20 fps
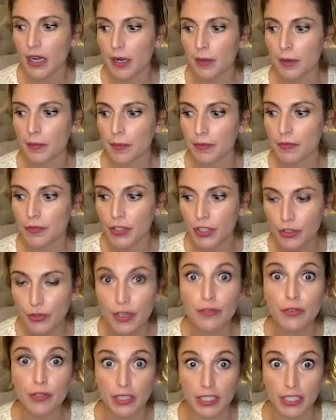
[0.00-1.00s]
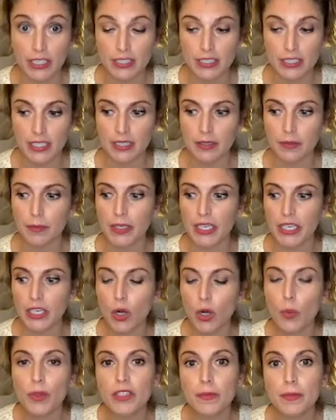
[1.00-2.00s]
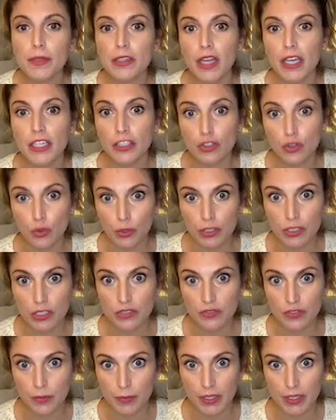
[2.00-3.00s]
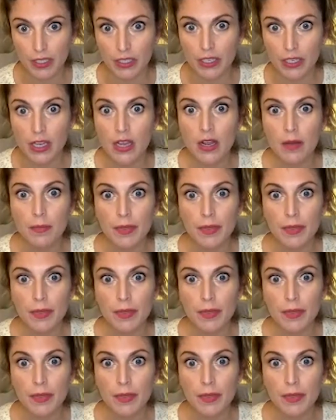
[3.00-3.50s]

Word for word: And um, I'm very grateful that it did, but it opened up a lot of doors for me,